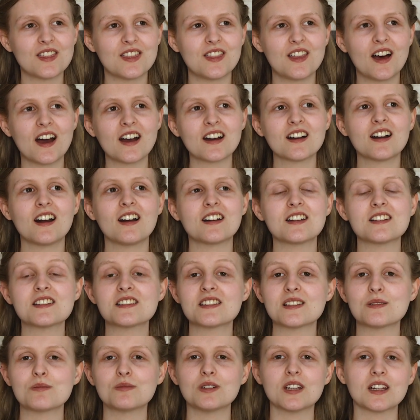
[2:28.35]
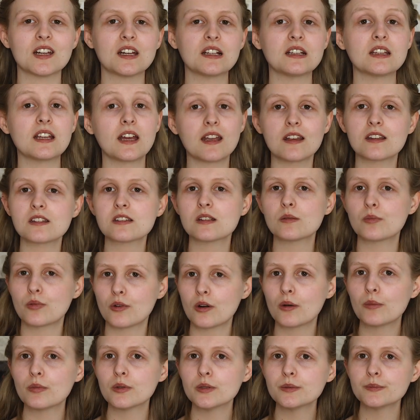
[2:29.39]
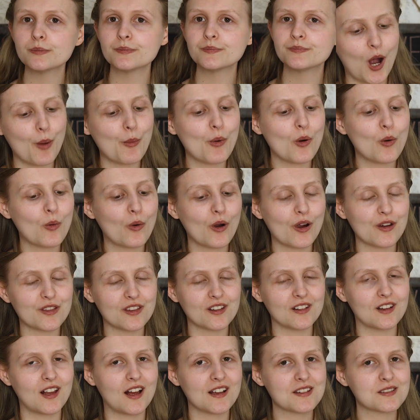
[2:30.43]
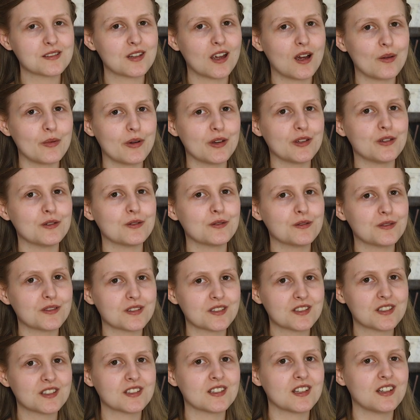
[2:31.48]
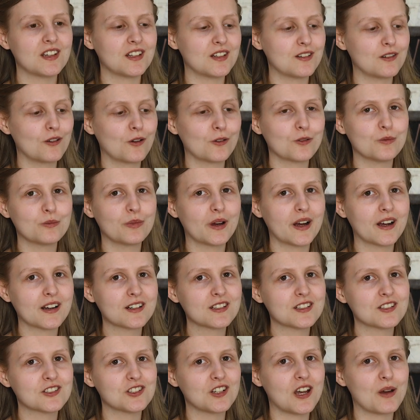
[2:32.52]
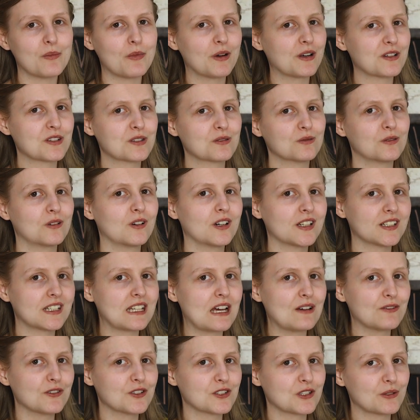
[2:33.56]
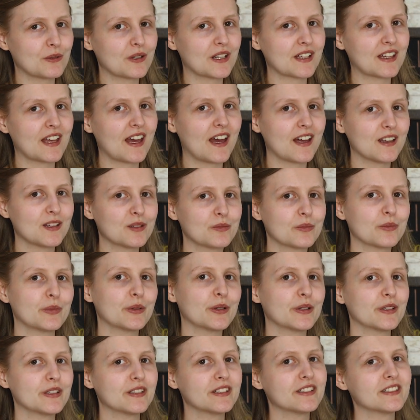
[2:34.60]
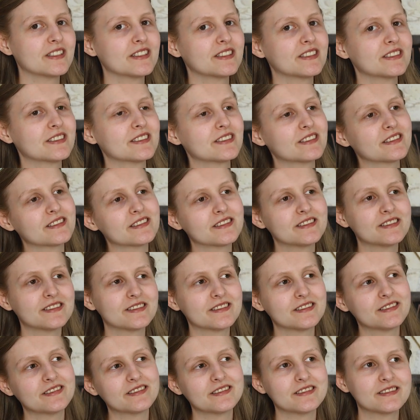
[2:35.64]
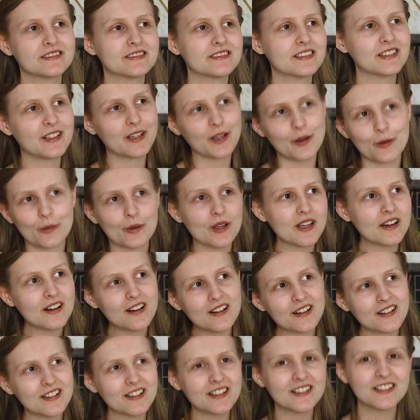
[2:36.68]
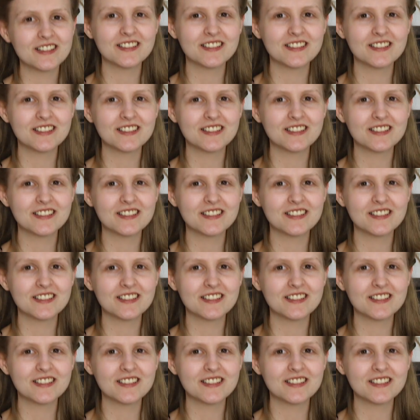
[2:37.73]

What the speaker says: That kind of seemed like a later problem. I'm aware that last time I used a non-backed gem, I swore I'd never do it again, but here we are.